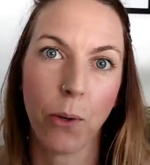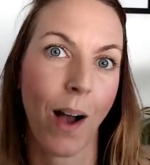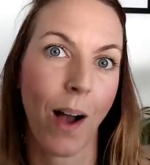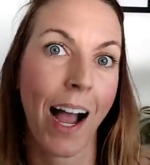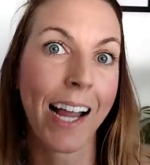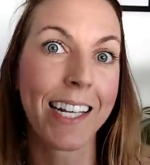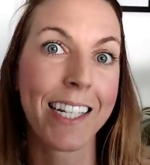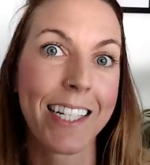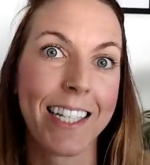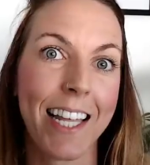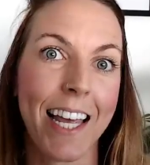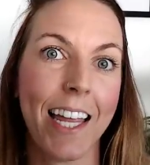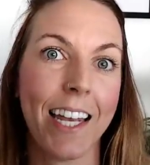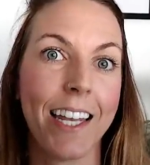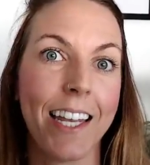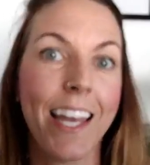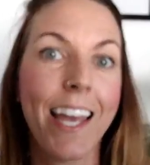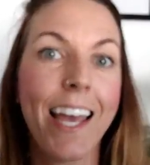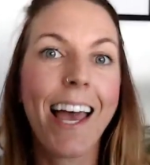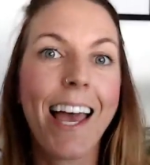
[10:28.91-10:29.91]
I
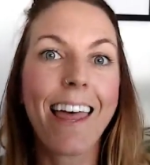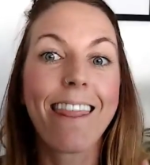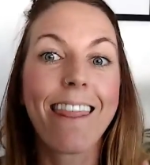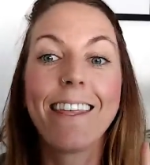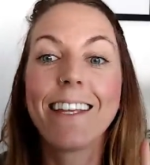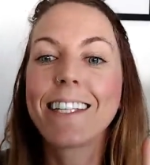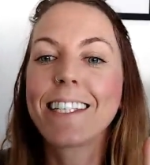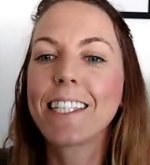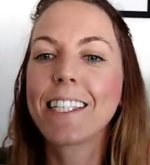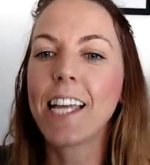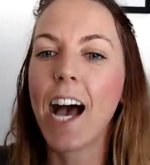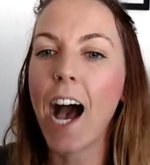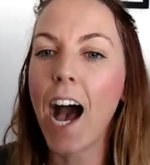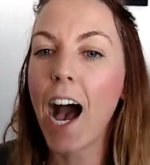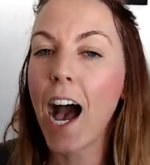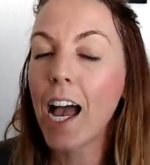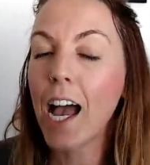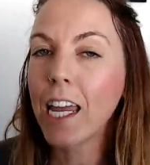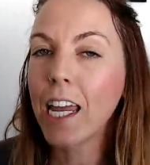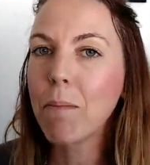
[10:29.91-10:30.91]
said the
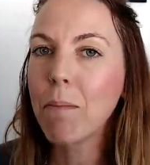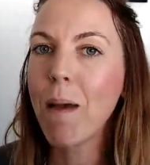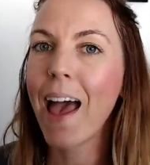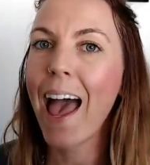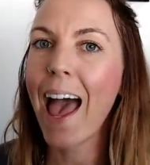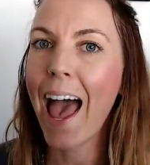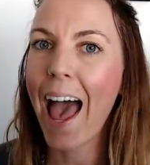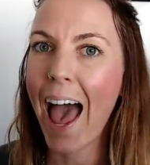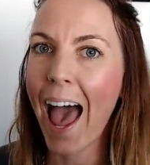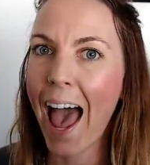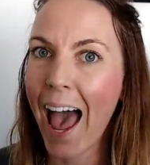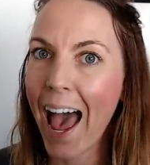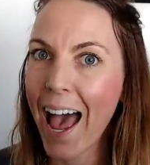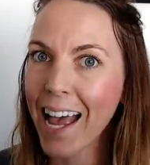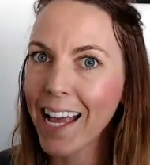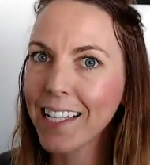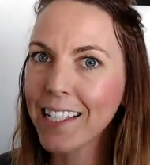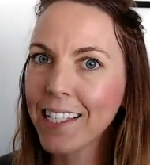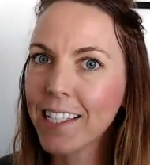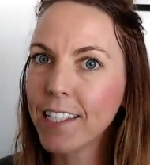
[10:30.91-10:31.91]
time
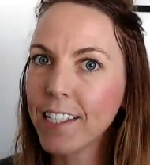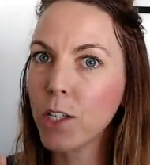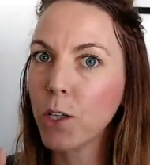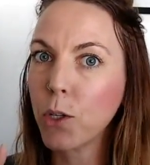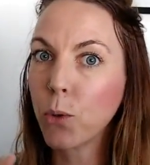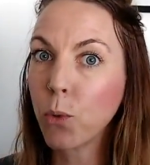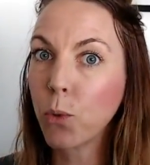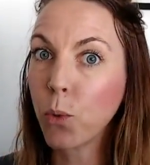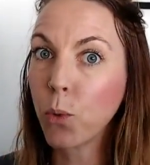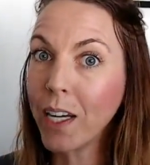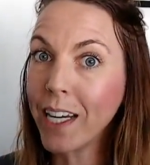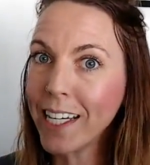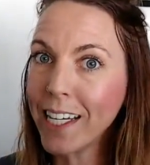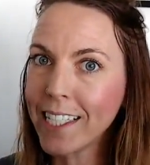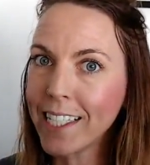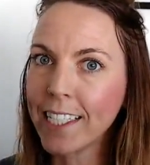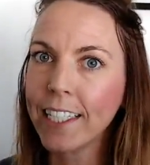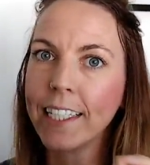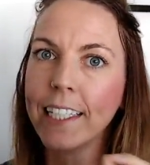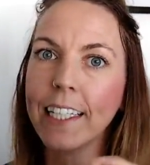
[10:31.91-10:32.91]
has
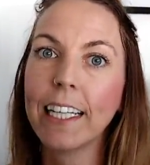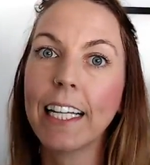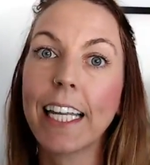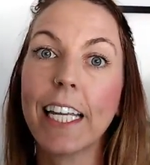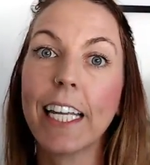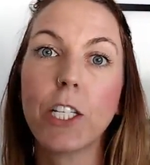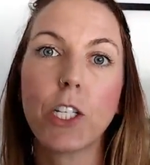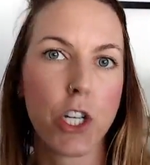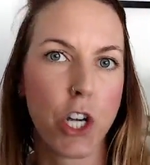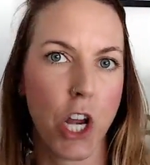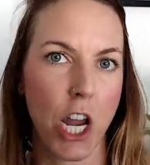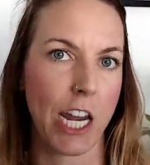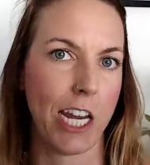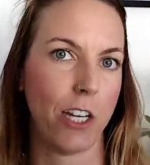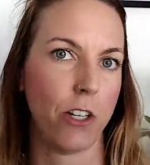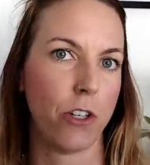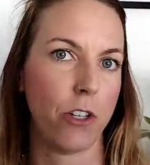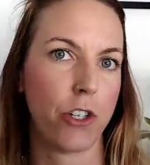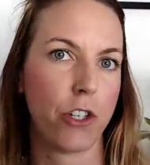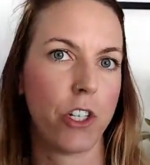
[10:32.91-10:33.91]
recently
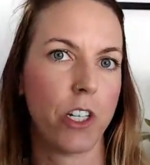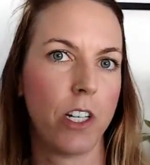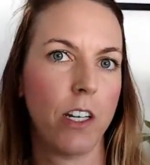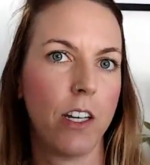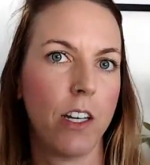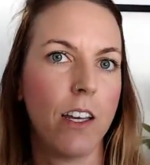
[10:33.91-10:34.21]
changed.